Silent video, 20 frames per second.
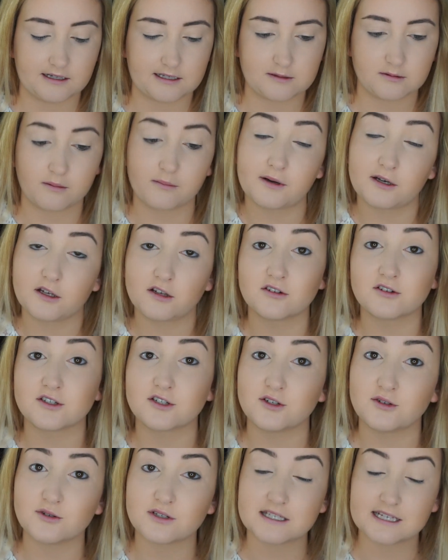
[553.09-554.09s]
That's what I'm going to use
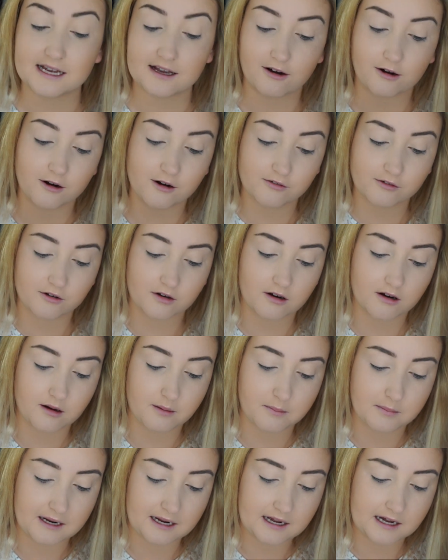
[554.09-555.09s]
to set all
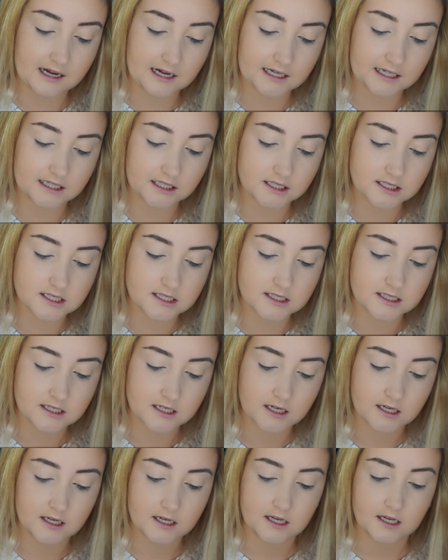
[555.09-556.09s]
over my eyes.
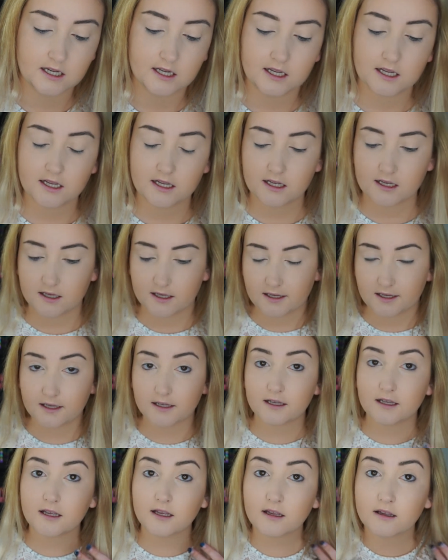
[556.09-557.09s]

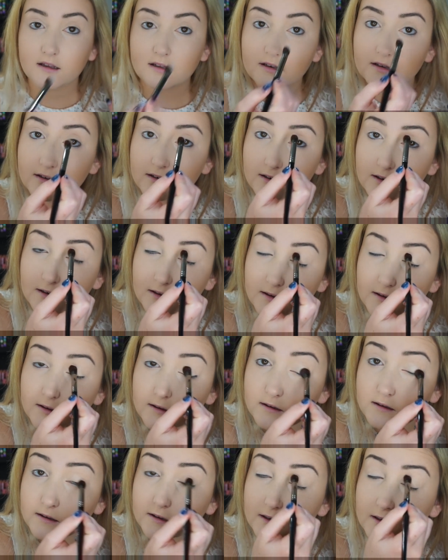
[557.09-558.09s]
And
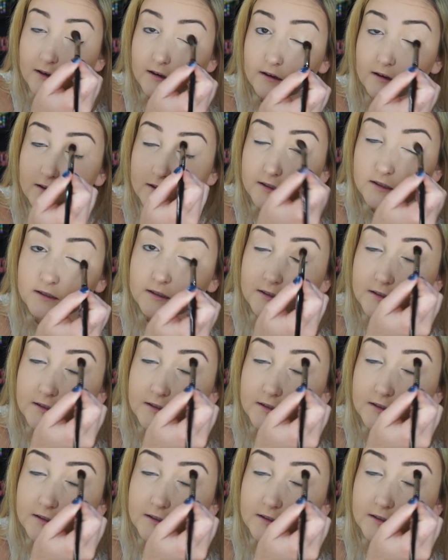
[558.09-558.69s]
yeah,